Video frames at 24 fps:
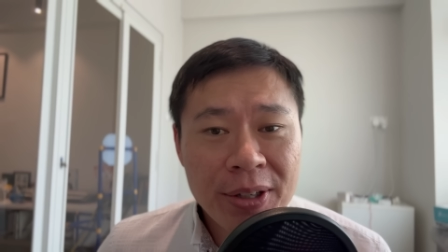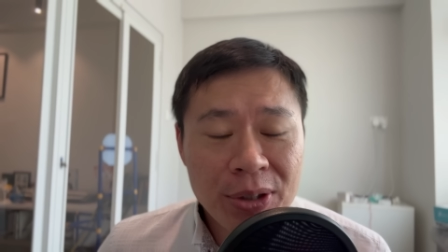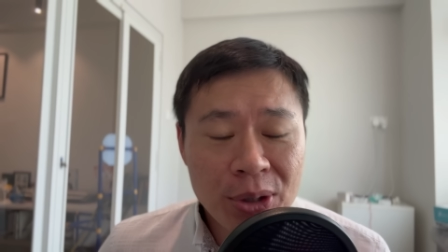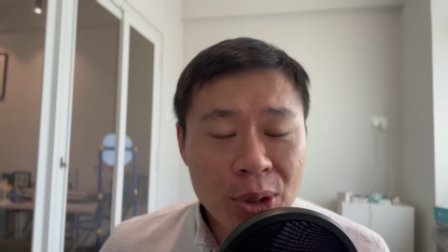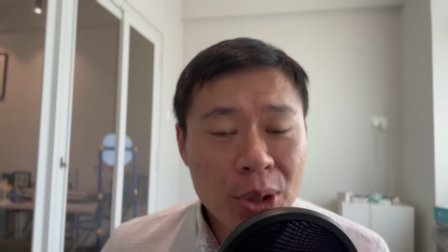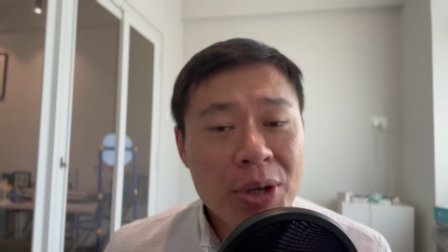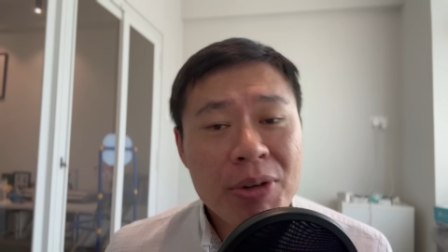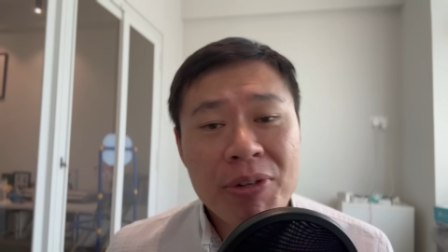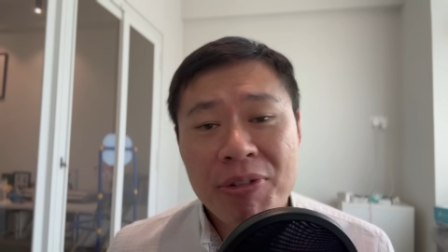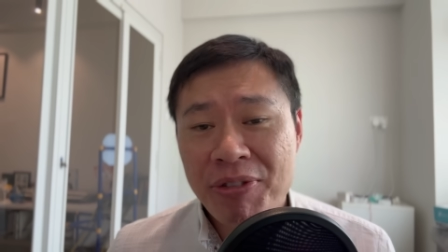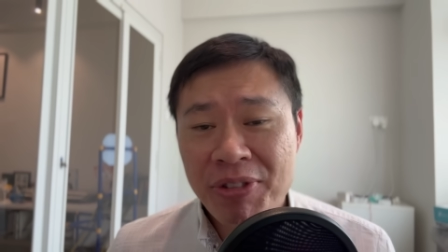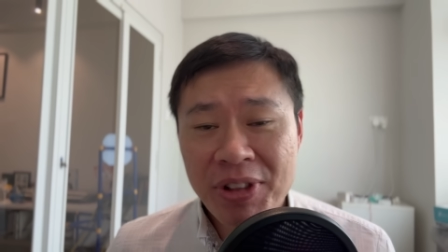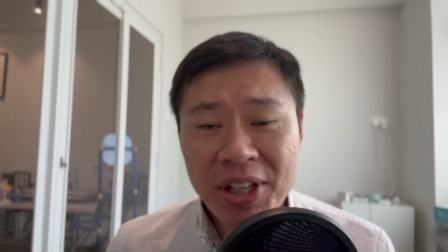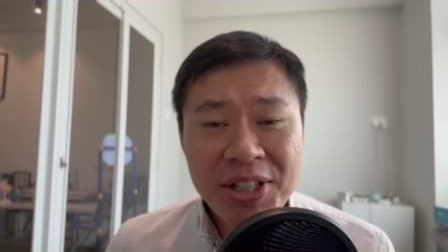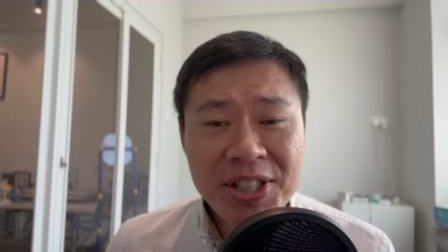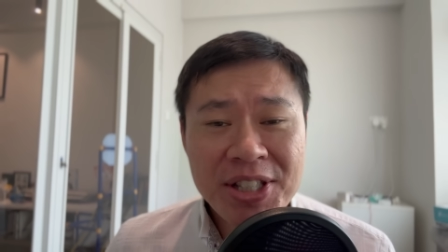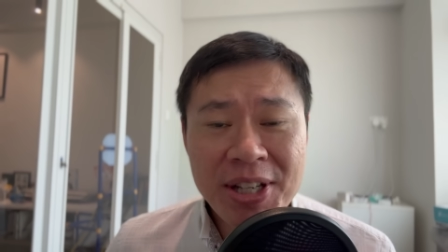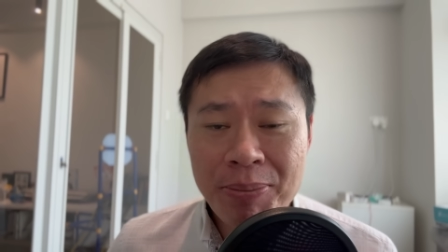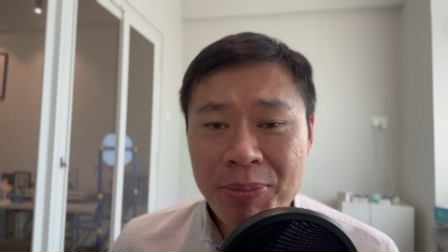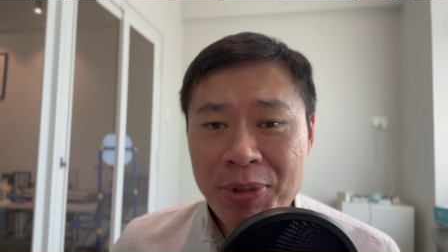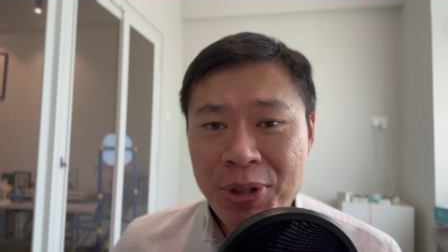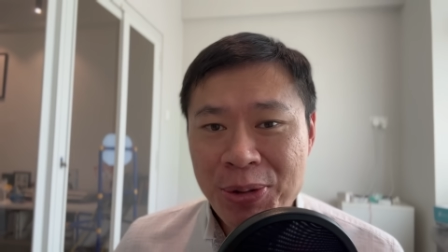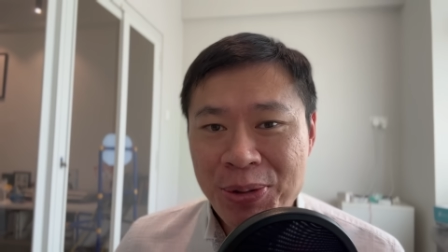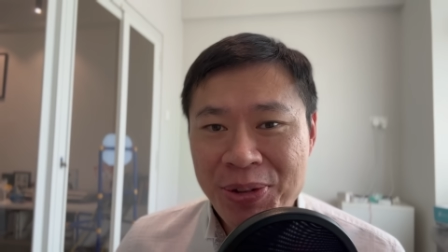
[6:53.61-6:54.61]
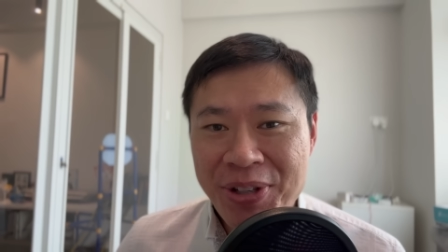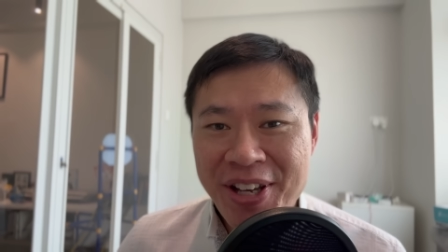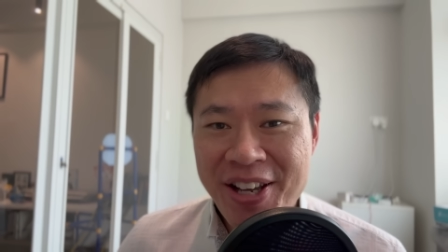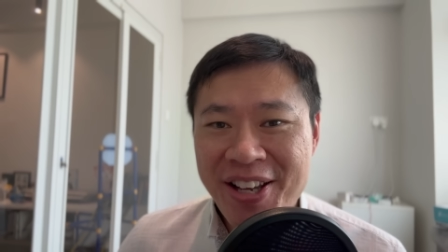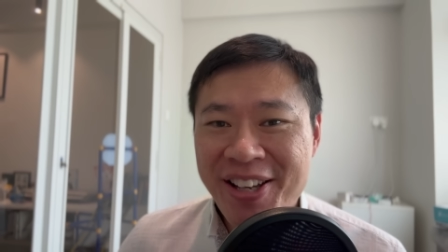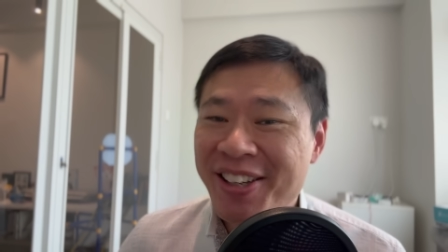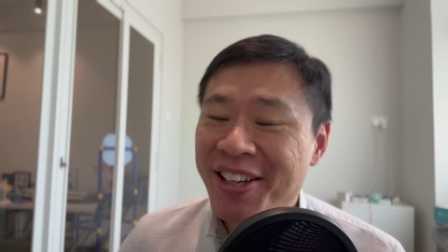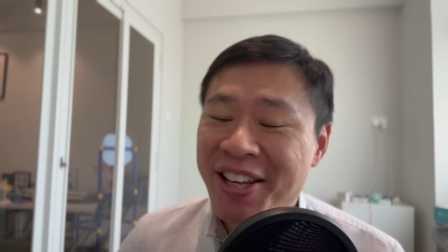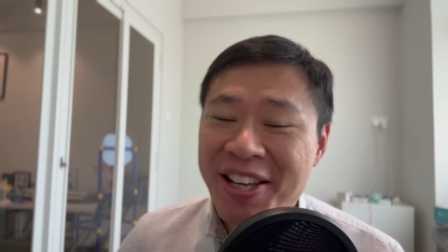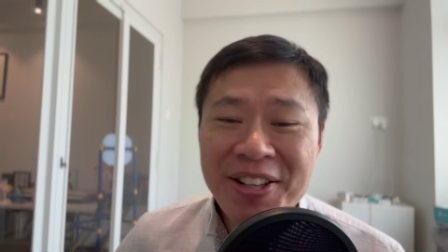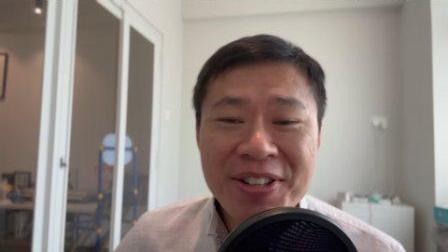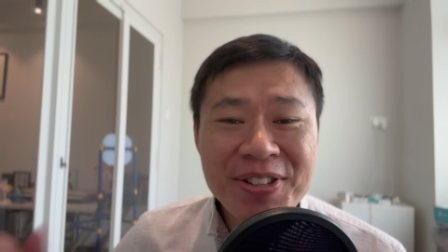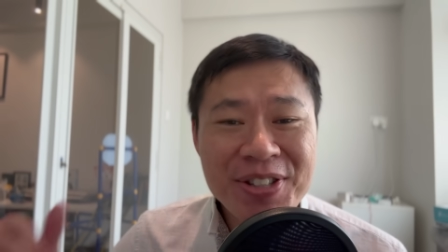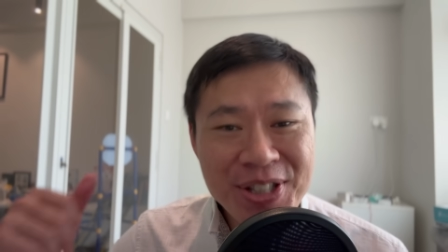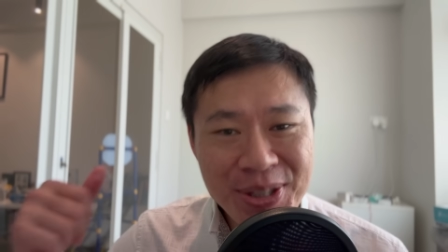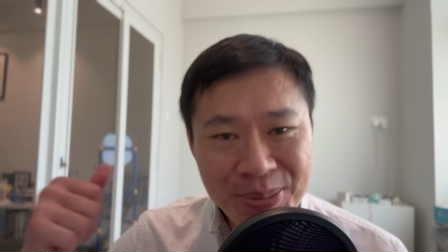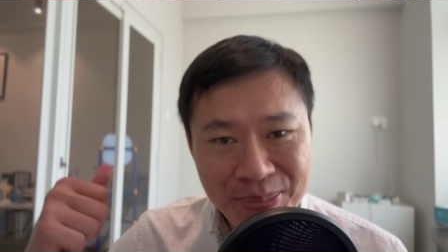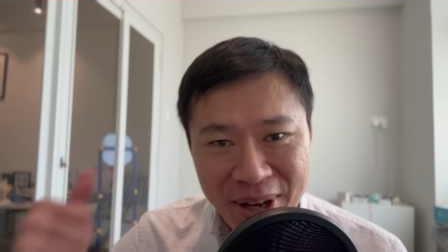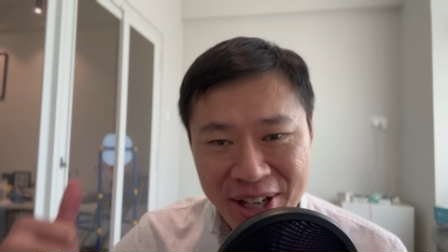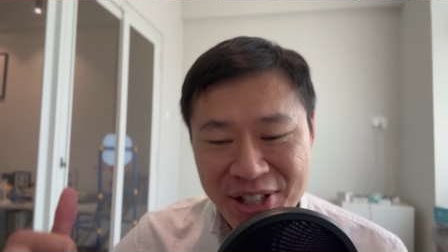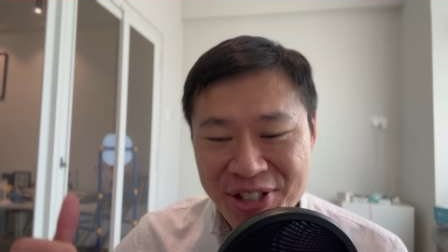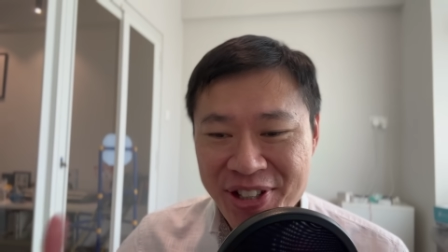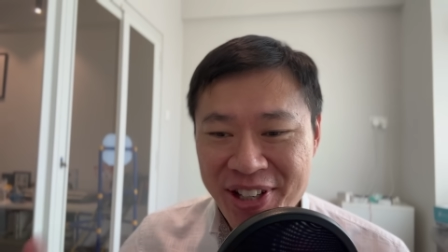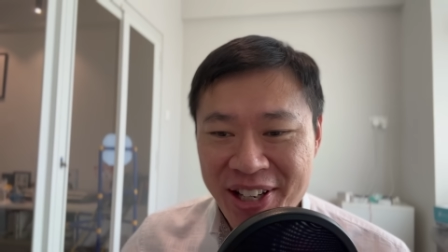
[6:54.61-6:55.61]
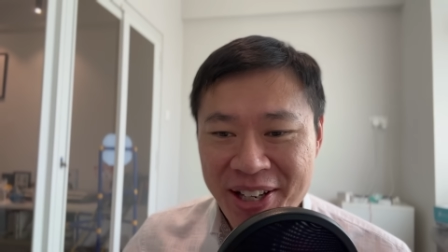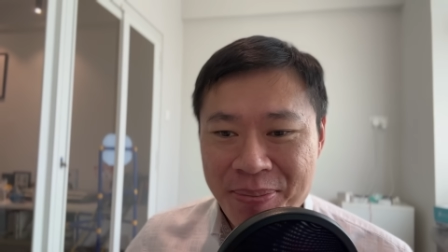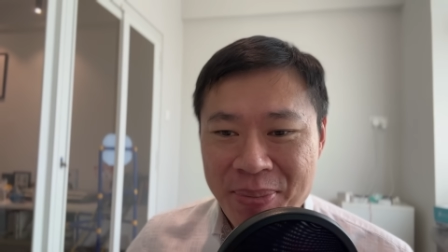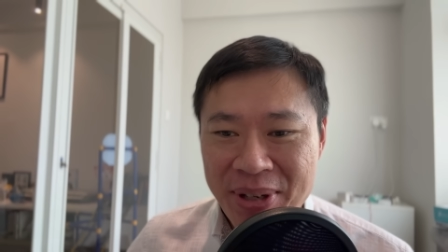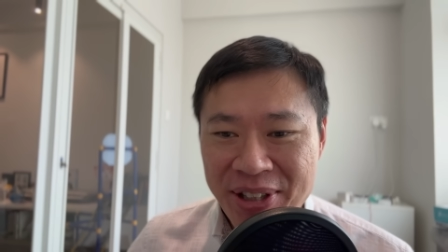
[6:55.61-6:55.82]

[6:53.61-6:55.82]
Now if you've learned something today, again smash the like